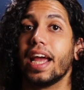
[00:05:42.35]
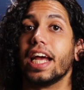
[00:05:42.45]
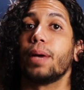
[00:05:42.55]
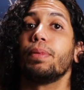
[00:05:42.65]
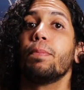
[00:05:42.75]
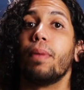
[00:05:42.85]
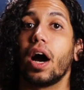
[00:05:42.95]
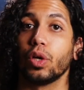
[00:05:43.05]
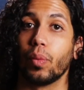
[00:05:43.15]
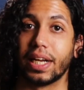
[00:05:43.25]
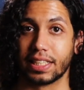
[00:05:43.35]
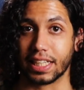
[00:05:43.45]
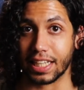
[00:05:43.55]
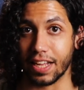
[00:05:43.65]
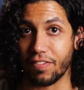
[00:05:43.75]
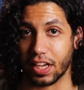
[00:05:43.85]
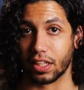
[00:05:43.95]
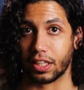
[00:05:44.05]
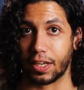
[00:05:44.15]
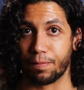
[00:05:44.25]
and I mean body weight
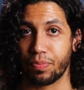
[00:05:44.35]
significantly,